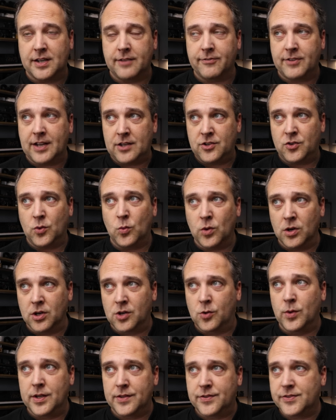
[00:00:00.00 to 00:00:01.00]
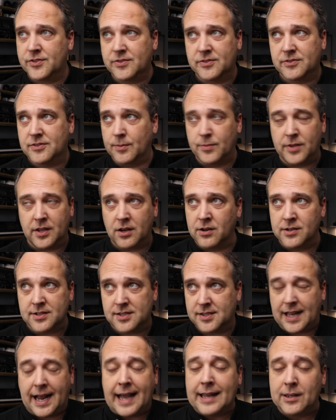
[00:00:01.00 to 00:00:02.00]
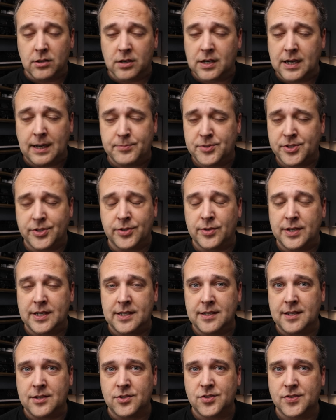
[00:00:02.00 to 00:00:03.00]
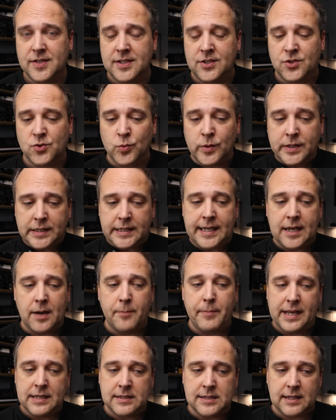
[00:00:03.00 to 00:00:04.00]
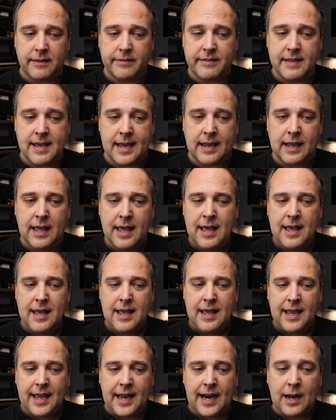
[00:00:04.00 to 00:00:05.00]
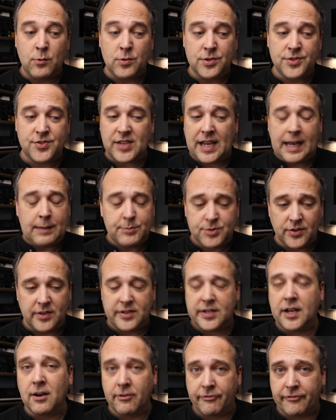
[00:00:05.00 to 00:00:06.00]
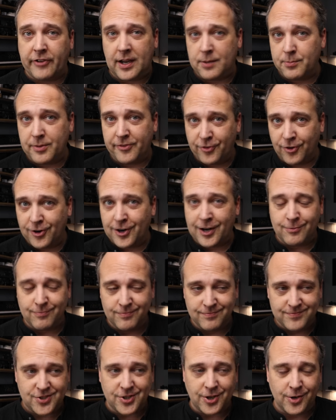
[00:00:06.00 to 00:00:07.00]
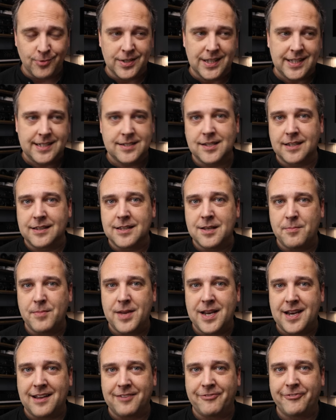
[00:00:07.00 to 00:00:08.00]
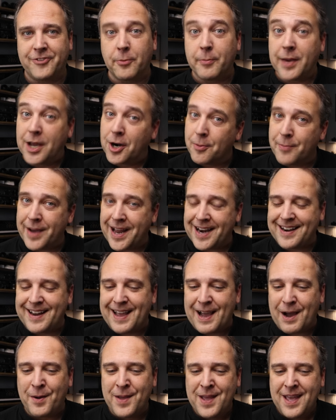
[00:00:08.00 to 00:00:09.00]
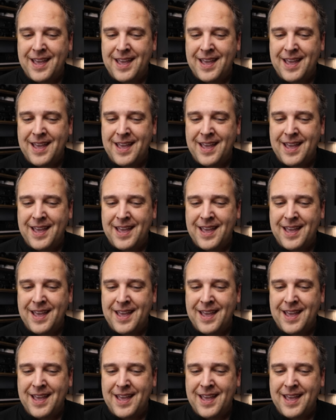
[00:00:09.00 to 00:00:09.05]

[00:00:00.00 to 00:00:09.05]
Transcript: And I've gotten to work with some of the artists that I look up to, and it's it's really an amazing thing. And I was absolutely terrified before I started releasing them, and I feel better about it now.